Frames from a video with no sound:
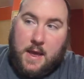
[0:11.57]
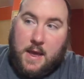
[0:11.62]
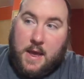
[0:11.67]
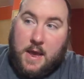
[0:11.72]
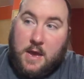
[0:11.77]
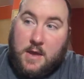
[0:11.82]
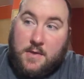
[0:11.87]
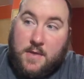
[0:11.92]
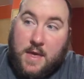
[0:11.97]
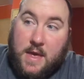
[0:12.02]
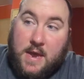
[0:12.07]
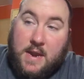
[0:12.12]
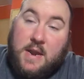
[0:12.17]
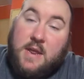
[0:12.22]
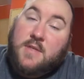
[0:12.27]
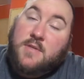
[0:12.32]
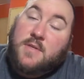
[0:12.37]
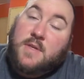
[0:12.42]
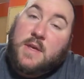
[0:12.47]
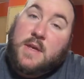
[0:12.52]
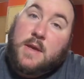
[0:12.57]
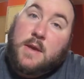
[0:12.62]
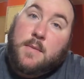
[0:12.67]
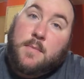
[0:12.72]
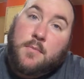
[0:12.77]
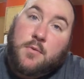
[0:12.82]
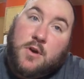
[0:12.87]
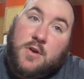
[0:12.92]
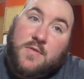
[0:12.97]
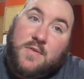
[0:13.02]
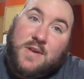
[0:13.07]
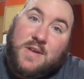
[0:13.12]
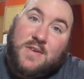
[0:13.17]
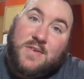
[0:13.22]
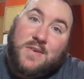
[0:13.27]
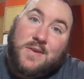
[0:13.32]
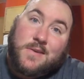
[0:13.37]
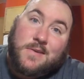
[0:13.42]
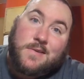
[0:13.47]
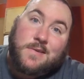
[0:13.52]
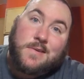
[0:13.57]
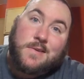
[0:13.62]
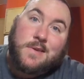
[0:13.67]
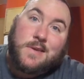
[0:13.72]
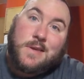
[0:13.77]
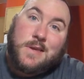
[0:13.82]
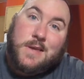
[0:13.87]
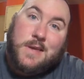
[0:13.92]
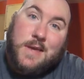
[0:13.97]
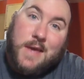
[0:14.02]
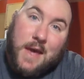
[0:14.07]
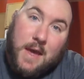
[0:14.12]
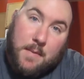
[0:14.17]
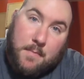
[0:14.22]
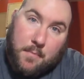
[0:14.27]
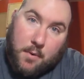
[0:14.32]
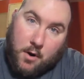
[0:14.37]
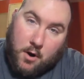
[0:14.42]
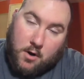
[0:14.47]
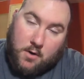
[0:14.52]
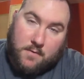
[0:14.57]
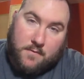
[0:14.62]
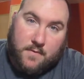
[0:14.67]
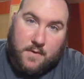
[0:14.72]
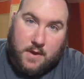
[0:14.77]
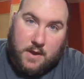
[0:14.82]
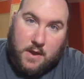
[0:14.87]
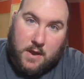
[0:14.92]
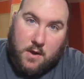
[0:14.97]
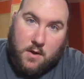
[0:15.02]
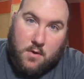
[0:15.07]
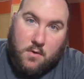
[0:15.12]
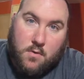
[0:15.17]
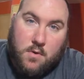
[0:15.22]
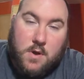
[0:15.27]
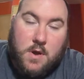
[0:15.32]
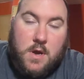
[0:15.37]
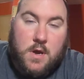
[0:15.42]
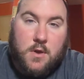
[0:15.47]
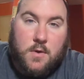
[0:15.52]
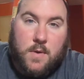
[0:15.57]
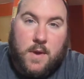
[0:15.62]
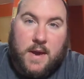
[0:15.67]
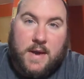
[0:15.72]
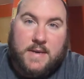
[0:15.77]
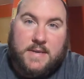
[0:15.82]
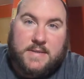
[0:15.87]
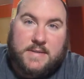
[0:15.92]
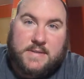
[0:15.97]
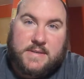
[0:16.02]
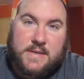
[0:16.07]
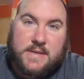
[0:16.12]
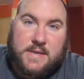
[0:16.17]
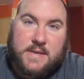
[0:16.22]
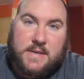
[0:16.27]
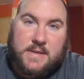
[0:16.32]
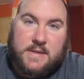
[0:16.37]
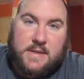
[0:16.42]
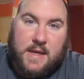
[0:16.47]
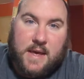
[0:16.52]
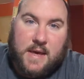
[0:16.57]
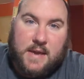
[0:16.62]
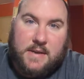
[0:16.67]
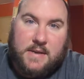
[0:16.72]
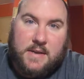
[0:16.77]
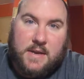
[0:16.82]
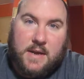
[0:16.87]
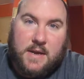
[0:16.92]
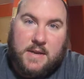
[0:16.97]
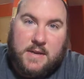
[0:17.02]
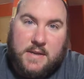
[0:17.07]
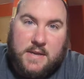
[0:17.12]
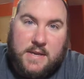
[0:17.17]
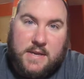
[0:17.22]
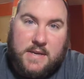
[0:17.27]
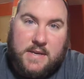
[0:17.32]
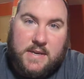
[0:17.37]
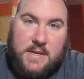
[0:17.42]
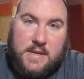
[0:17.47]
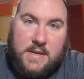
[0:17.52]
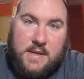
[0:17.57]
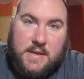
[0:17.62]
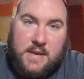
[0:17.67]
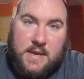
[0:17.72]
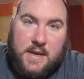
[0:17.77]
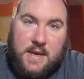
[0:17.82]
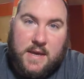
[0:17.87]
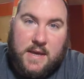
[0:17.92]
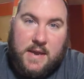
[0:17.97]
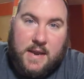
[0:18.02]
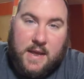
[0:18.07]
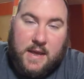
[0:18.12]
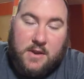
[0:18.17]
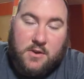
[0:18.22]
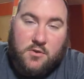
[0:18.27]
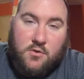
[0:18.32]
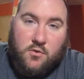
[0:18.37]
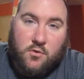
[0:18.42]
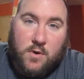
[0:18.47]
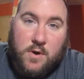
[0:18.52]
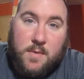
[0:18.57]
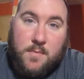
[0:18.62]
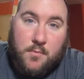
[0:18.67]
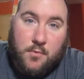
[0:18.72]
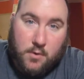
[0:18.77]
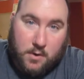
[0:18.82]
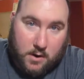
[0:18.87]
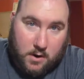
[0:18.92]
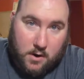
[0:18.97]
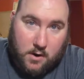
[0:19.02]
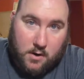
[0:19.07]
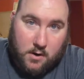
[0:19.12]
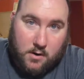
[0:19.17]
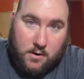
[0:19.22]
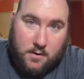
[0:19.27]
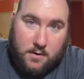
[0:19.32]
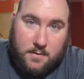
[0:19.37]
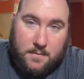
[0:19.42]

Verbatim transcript: And then in the previous gate park video, you guys seen that uh, TT hit a tree pretty hard.